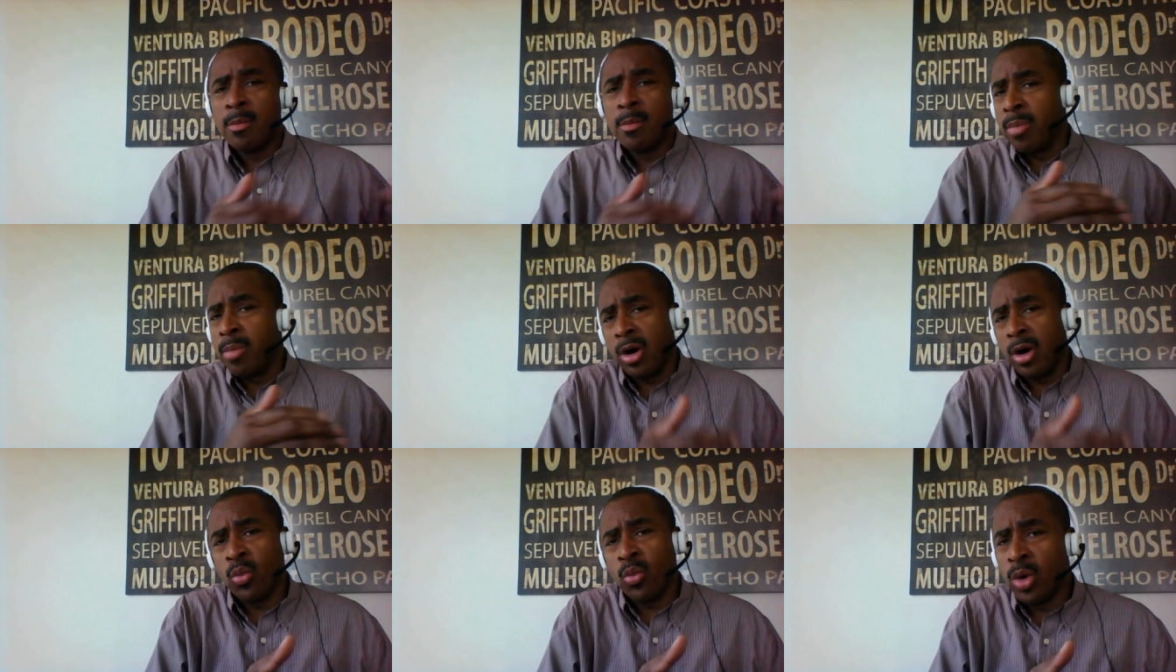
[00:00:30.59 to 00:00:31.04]

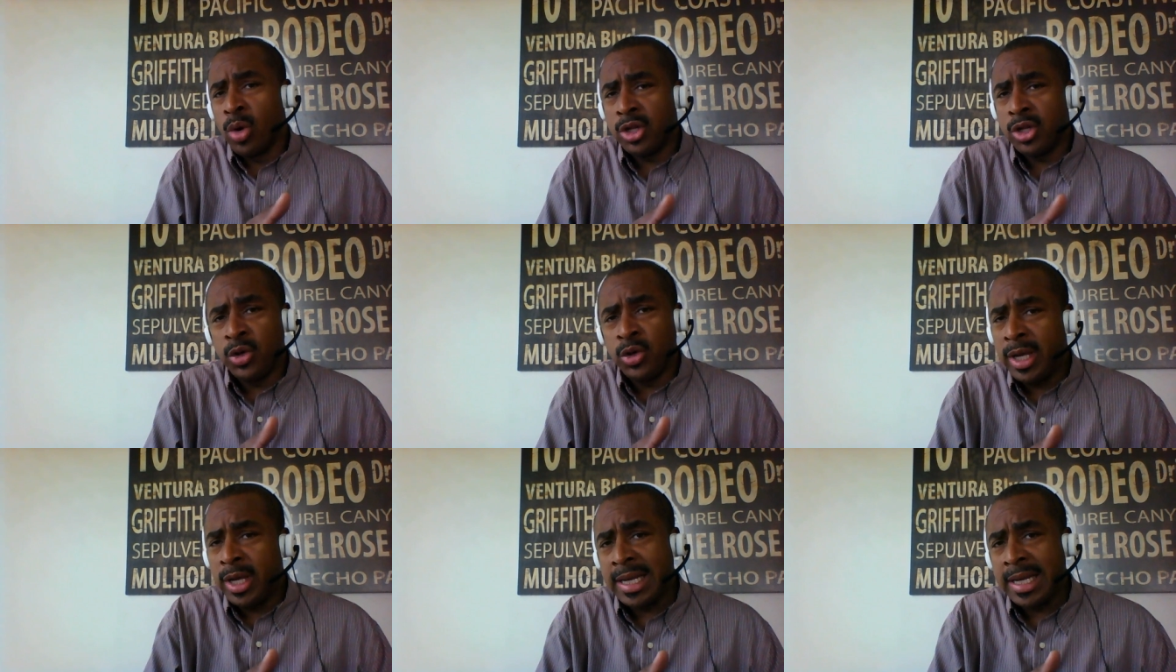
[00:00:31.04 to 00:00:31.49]
Part one,
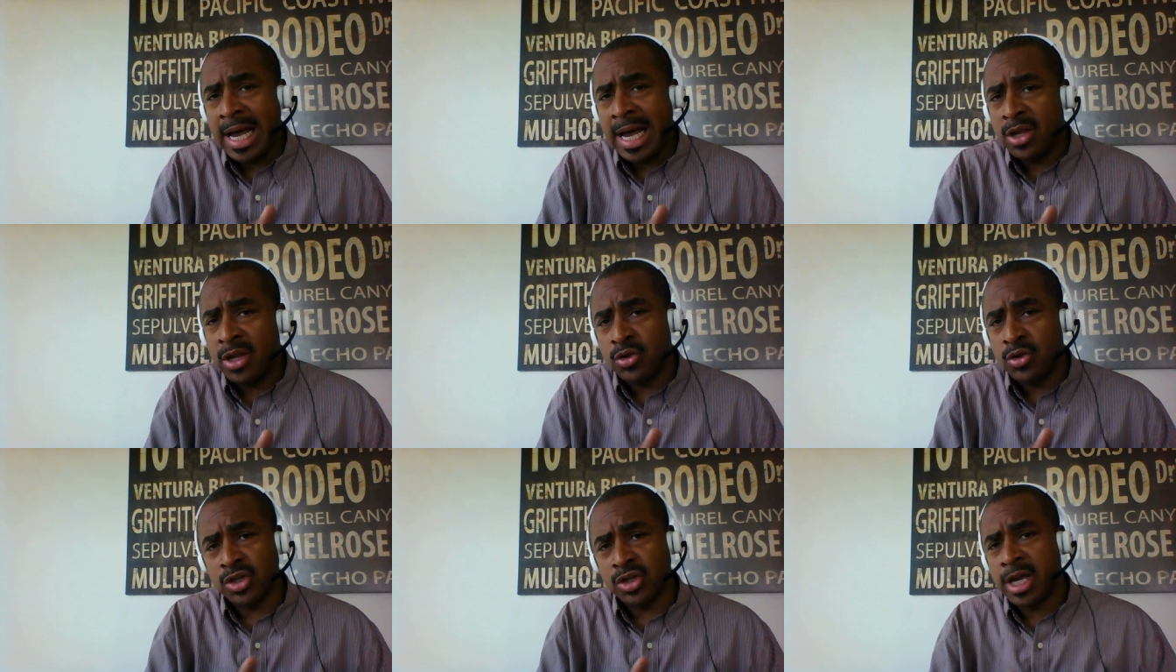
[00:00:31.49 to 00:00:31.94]
you
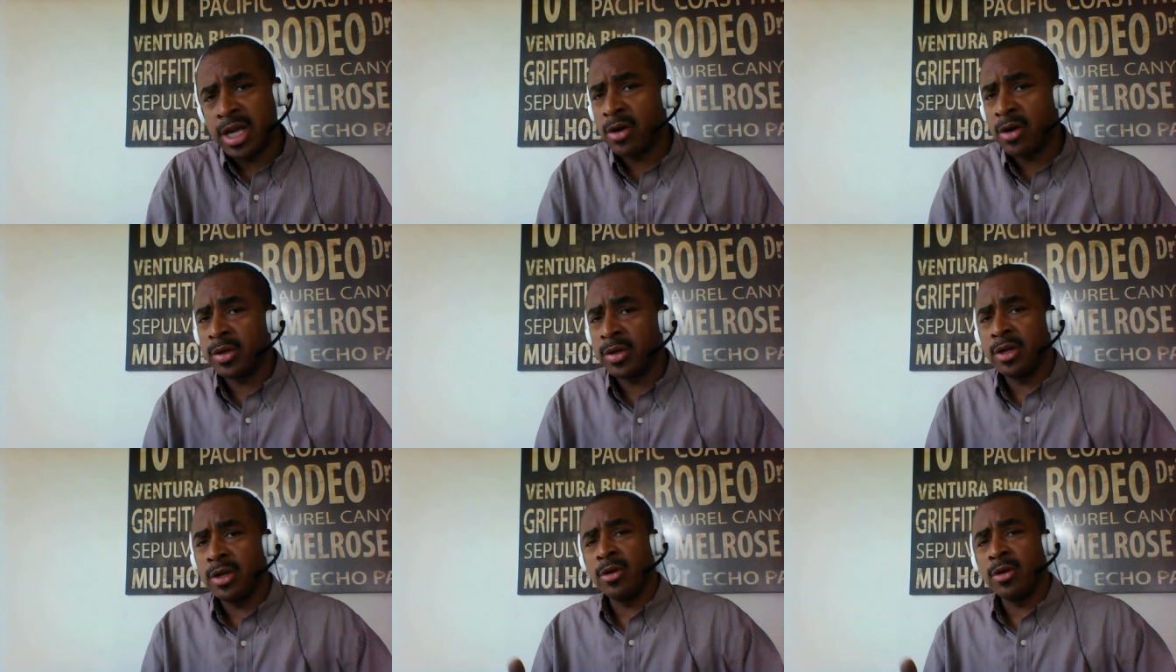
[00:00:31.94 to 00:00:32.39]
cannot use a
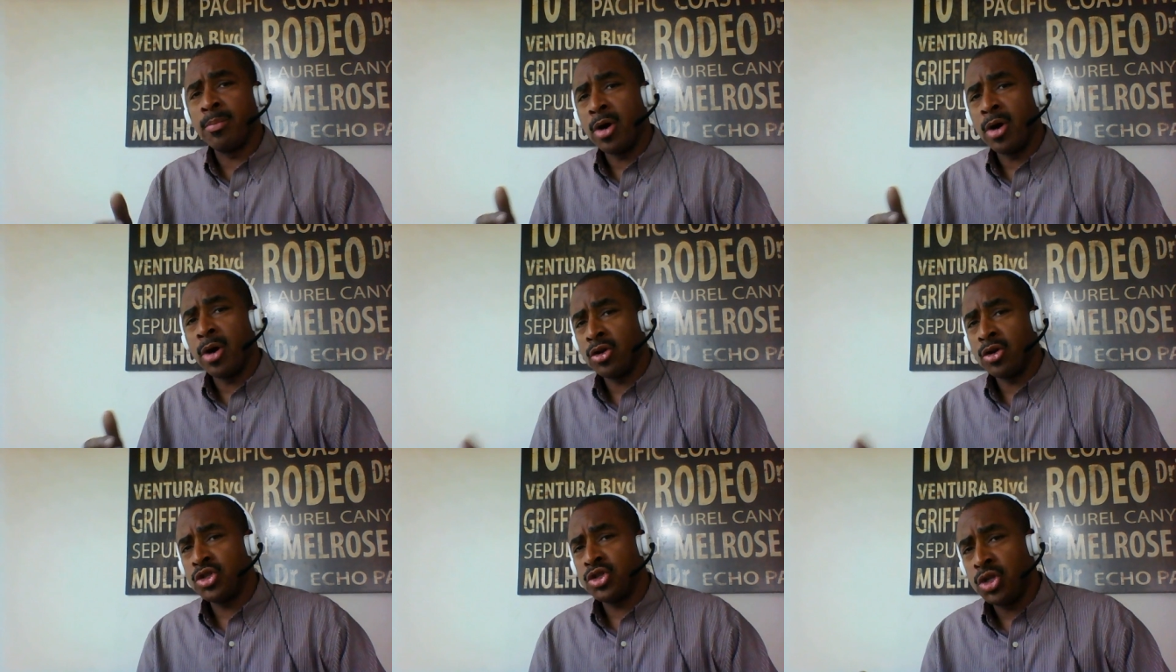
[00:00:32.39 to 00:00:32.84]
calculator.
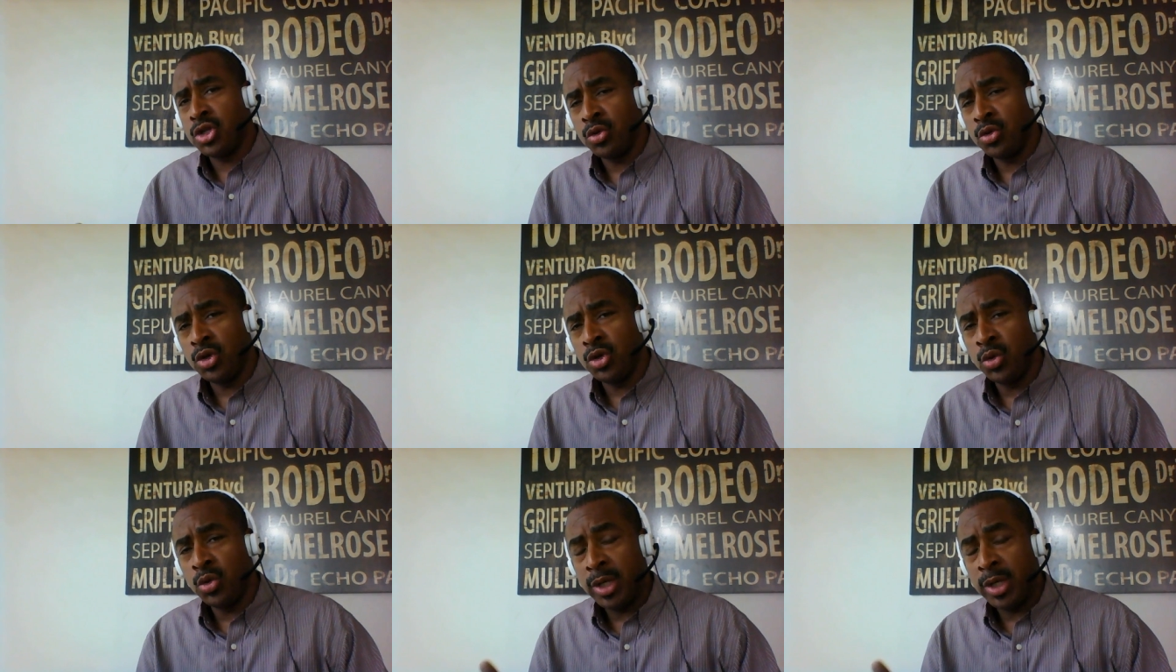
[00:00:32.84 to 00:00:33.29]
Part two,
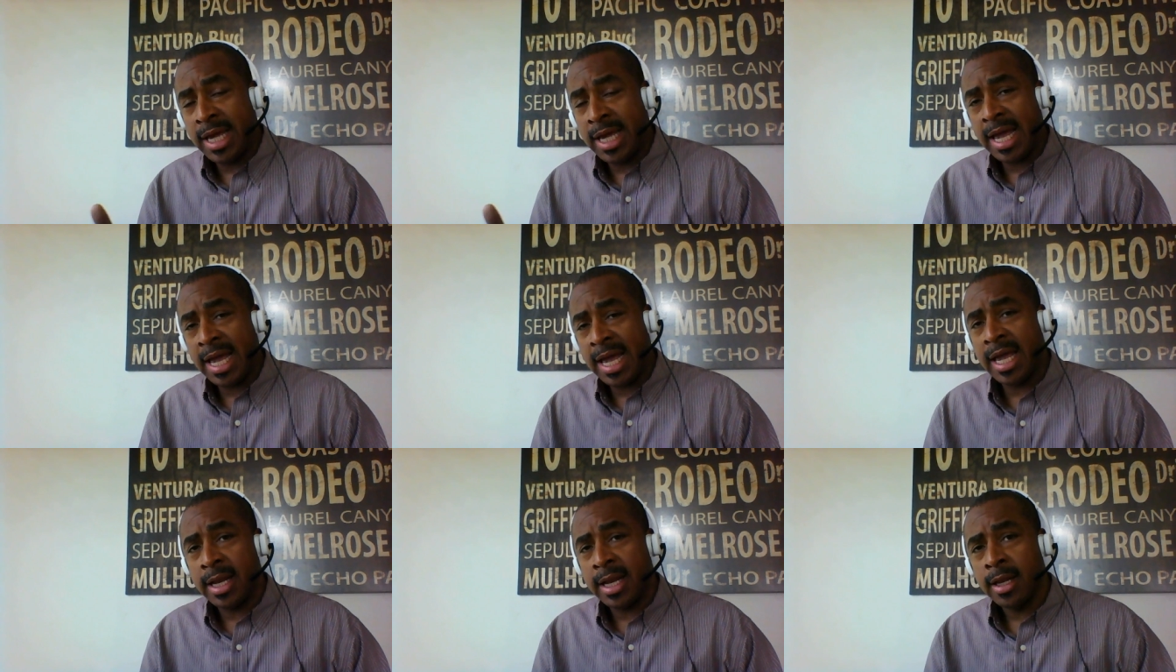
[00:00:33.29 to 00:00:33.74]
you
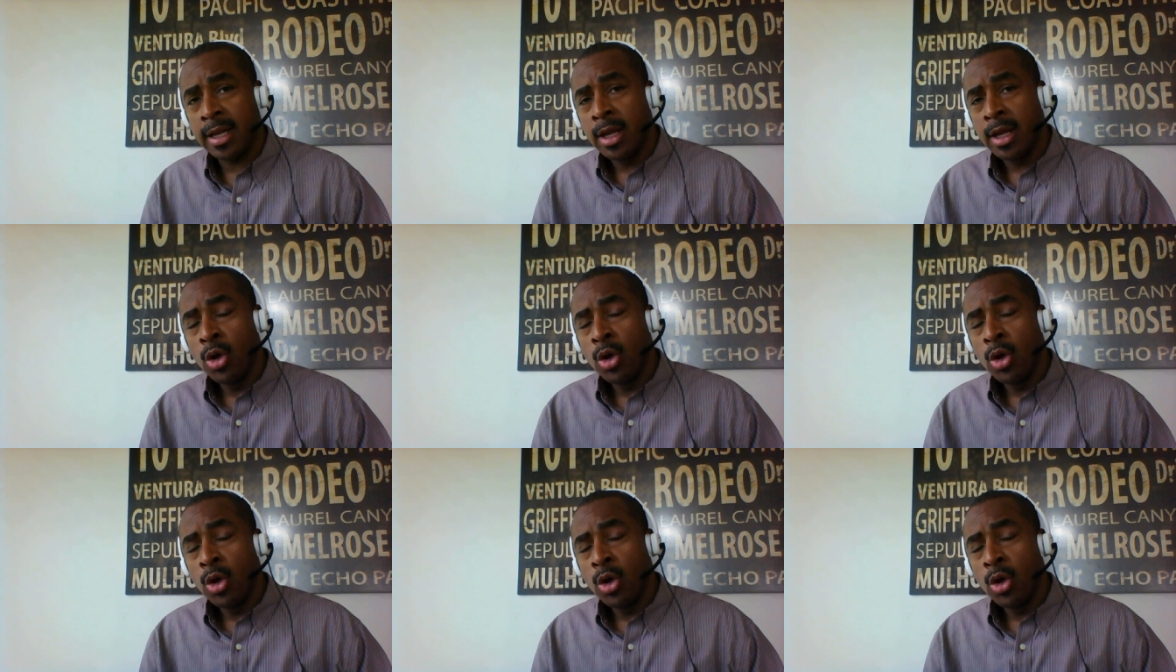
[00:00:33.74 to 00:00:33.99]
can.